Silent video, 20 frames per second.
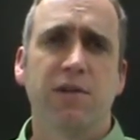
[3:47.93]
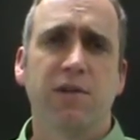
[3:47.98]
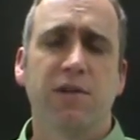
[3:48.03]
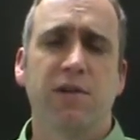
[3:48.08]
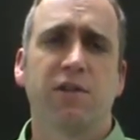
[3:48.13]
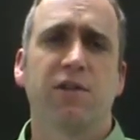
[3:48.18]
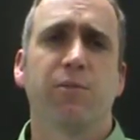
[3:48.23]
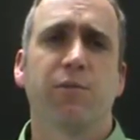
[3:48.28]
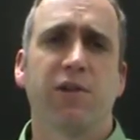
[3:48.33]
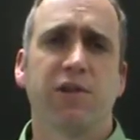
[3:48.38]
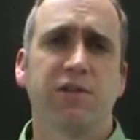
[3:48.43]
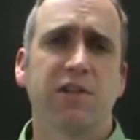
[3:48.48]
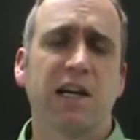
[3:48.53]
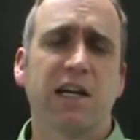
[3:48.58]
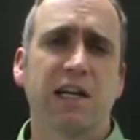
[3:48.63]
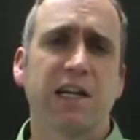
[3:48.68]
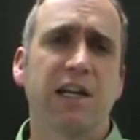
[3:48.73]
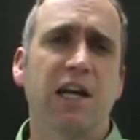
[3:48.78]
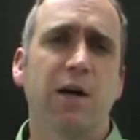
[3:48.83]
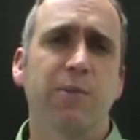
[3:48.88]
some of those
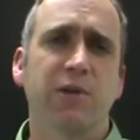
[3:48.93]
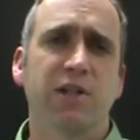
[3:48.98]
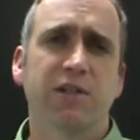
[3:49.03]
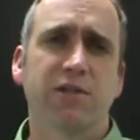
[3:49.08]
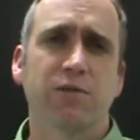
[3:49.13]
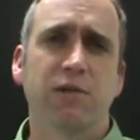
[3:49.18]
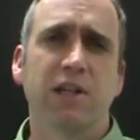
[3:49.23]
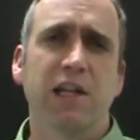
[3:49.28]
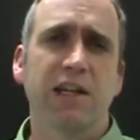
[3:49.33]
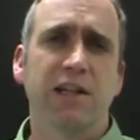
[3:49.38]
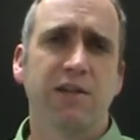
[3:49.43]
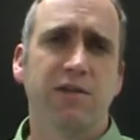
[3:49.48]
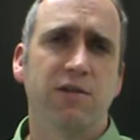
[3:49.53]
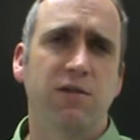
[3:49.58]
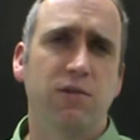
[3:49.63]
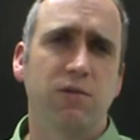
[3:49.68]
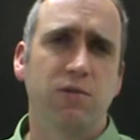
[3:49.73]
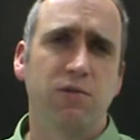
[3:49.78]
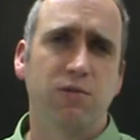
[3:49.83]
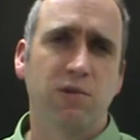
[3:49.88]
economics related
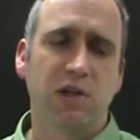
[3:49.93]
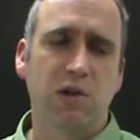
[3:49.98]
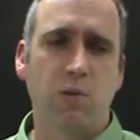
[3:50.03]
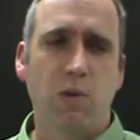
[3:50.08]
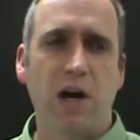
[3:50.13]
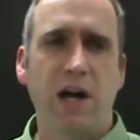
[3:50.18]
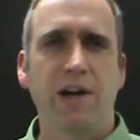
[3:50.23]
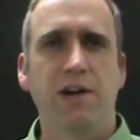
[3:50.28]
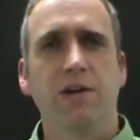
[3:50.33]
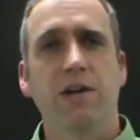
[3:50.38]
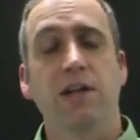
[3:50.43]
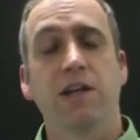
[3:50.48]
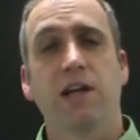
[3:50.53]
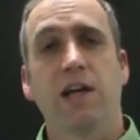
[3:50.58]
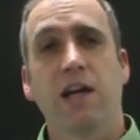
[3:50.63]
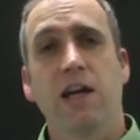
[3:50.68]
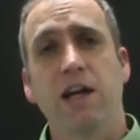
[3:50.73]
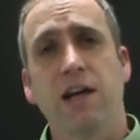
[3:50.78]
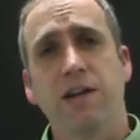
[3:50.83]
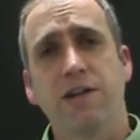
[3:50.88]
to requiring
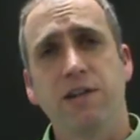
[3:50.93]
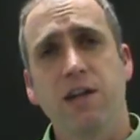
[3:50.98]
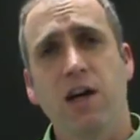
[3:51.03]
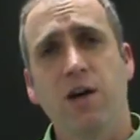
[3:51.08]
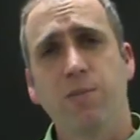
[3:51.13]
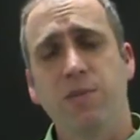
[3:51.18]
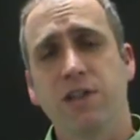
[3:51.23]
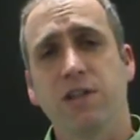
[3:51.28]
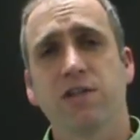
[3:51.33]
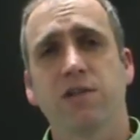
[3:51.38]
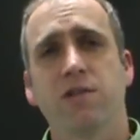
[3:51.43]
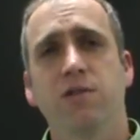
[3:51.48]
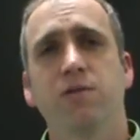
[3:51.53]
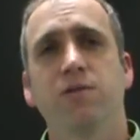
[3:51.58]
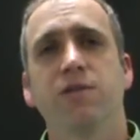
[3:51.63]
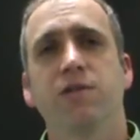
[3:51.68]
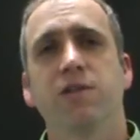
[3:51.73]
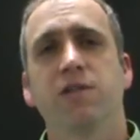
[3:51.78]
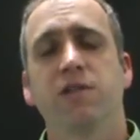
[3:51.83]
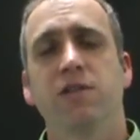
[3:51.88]
and helping
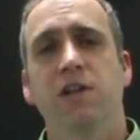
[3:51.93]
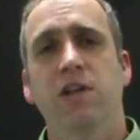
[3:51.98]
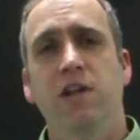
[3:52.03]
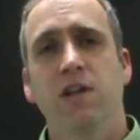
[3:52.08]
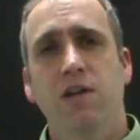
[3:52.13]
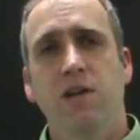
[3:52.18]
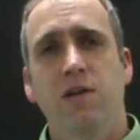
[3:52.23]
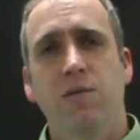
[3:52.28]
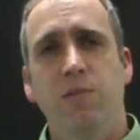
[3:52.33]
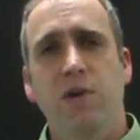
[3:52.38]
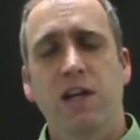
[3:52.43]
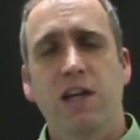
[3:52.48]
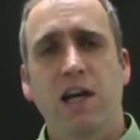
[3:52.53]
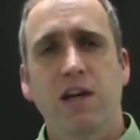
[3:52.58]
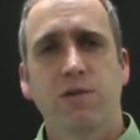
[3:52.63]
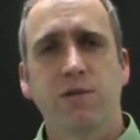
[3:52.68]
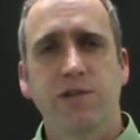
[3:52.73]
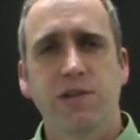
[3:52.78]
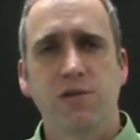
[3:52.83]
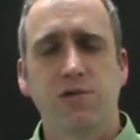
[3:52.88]
students make
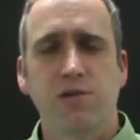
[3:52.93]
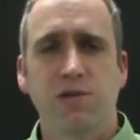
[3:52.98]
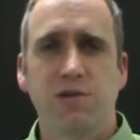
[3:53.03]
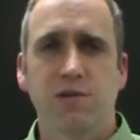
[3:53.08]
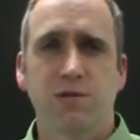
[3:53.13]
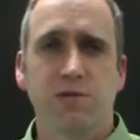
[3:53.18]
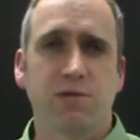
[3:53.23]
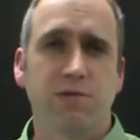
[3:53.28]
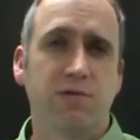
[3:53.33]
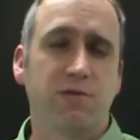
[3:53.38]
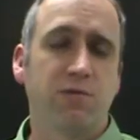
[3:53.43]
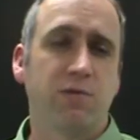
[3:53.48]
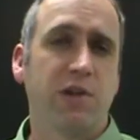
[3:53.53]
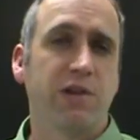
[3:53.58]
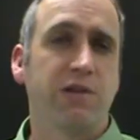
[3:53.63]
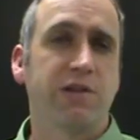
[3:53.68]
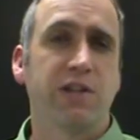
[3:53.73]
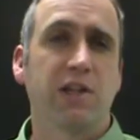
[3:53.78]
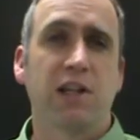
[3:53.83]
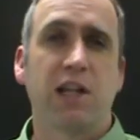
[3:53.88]
acquisition of
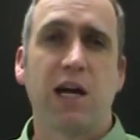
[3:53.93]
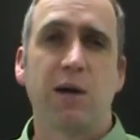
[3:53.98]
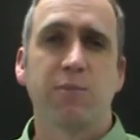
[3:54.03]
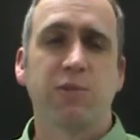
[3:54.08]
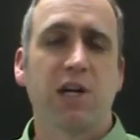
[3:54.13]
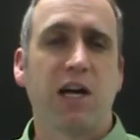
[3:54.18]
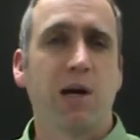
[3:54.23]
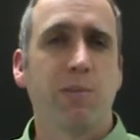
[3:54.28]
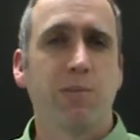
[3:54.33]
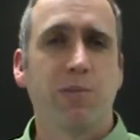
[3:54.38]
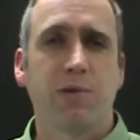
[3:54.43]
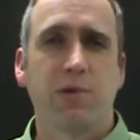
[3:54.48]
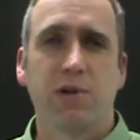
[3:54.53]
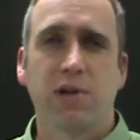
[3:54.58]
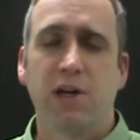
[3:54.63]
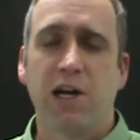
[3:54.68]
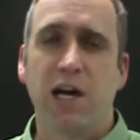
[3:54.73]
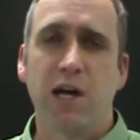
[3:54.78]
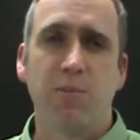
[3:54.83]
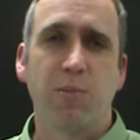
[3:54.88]
whether it's a laptop or
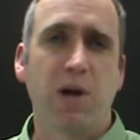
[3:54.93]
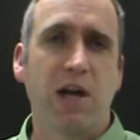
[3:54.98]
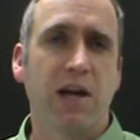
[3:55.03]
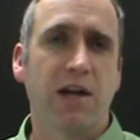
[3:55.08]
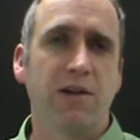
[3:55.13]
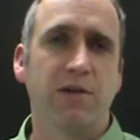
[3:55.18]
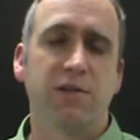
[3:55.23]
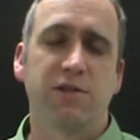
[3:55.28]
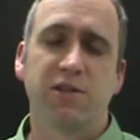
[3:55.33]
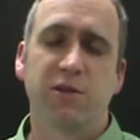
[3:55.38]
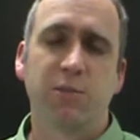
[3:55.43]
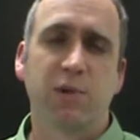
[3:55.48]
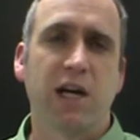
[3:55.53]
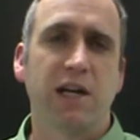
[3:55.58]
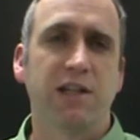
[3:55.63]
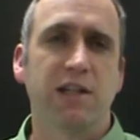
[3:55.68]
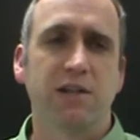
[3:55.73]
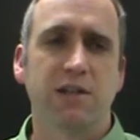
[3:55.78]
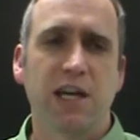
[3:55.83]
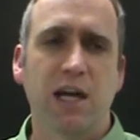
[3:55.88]
an iPad or some
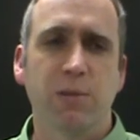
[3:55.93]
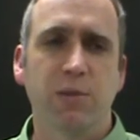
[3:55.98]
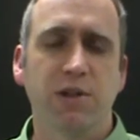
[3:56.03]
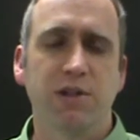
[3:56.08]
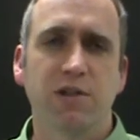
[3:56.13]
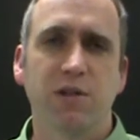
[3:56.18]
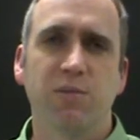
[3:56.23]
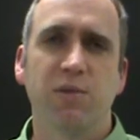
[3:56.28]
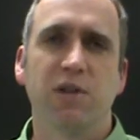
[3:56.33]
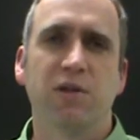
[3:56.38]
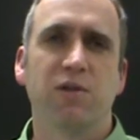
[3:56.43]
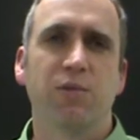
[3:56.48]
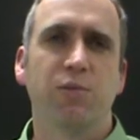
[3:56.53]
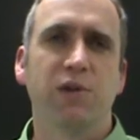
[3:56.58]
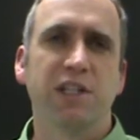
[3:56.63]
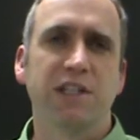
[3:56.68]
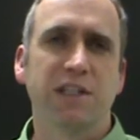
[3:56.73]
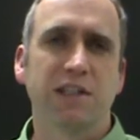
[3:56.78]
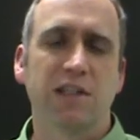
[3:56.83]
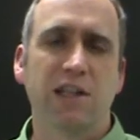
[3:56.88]
kind of tablet to be able to
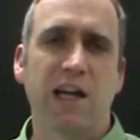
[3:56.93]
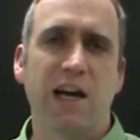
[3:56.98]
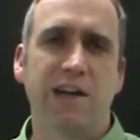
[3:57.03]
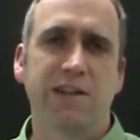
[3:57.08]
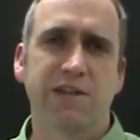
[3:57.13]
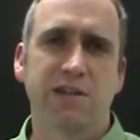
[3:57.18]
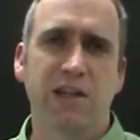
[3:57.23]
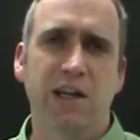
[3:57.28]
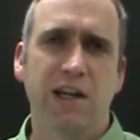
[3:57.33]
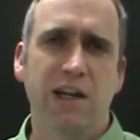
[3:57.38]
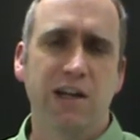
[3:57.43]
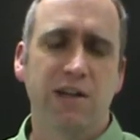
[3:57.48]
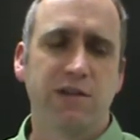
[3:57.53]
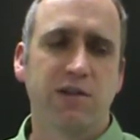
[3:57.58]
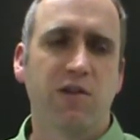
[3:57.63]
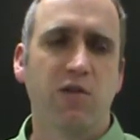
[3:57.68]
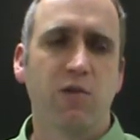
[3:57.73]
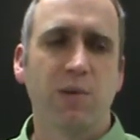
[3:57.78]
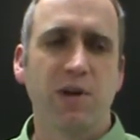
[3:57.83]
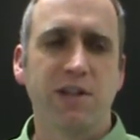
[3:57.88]
bring to class.
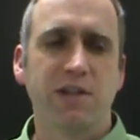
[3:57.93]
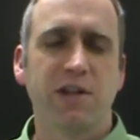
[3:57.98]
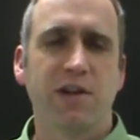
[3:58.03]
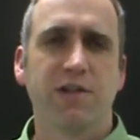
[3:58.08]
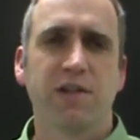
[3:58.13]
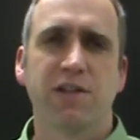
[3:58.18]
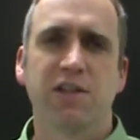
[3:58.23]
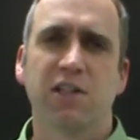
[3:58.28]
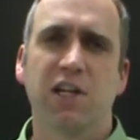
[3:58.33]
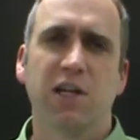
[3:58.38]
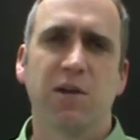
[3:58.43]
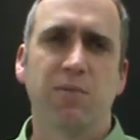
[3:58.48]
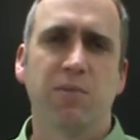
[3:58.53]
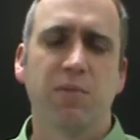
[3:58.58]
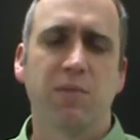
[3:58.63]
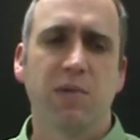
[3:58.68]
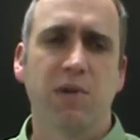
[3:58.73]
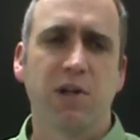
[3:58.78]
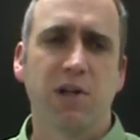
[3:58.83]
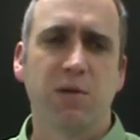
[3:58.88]
So everybody's on the
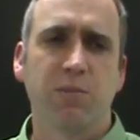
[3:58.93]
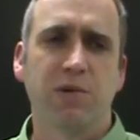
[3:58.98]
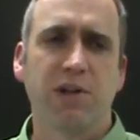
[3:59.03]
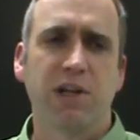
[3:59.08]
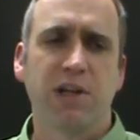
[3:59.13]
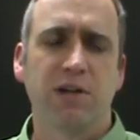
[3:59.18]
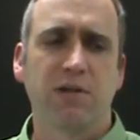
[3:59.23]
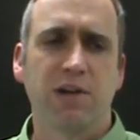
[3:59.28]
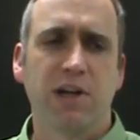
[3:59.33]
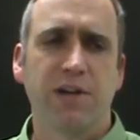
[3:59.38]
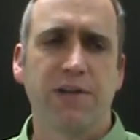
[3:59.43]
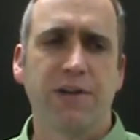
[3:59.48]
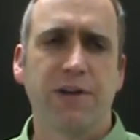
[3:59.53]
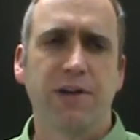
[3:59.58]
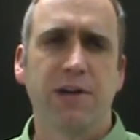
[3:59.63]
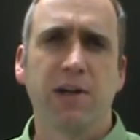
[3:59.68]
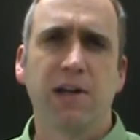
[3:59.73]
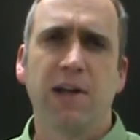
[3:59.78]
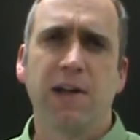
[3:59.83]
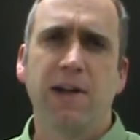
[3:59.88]
same playing ground there.